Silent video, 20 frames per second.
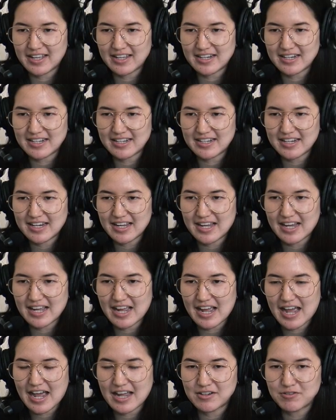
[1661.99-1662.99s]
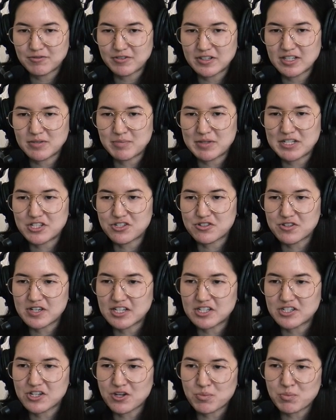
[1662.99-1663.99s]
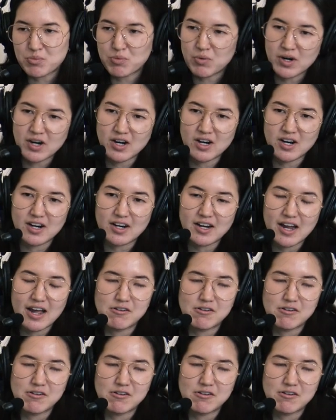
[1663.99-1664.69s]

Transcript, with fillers: and I hadn't really been doing dope work.